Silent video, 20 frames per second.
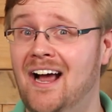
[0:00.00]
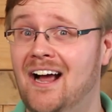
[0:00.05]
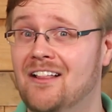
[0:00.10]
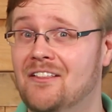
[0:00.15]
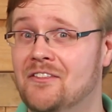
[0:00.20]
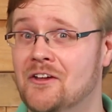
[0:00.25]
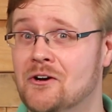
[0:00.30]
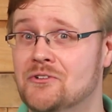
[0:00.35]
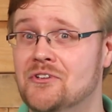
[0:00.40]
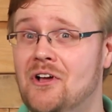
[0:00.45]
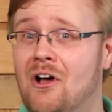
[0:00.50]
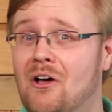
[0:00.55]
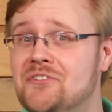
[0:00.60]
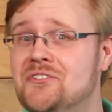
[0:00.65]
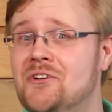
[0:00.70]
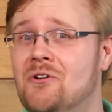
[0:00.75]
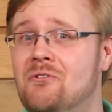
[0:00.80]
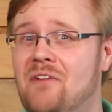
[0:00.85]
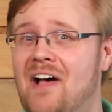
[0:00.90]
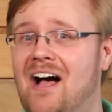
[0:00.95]
there's
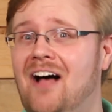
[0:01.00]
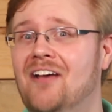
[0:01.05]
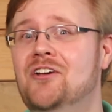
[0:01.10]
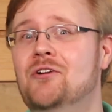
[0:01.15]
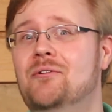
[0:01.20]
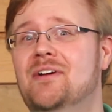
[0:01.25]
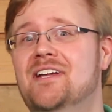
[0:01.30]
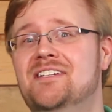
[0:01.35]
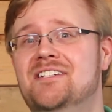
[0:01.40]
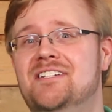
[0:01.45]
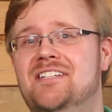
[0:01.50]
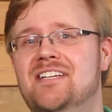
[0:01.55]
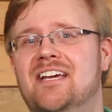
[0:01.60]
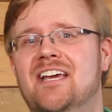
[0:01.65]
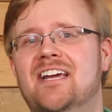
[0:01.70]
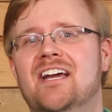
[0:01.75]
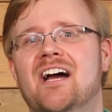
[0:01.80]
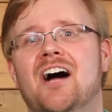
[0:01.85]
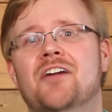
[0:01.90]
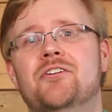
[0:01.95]
also value in
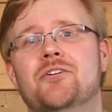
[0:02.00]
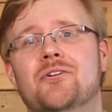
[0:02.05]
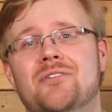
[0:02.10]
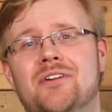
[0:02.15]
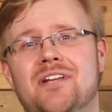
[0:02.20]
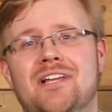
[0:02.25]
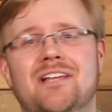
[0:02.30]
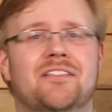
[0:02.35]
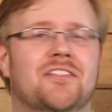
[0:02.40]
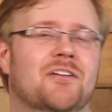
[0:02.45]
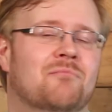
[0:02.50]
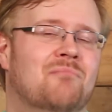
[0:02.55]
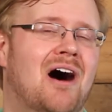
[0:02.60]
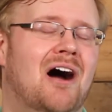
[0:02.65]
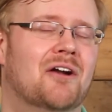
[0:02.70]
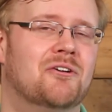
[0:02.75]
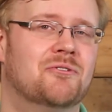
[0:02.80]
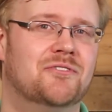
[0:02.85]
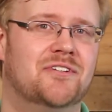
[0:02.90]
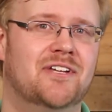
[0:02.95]
digging underneath the
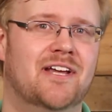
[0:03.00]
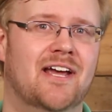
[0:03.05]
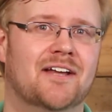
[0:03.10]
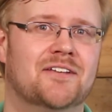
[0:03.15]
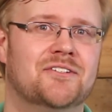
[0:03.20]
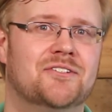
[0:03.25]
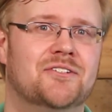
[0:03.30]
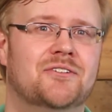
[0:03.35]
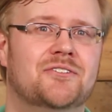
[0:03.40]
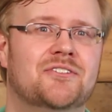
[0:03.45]
modern text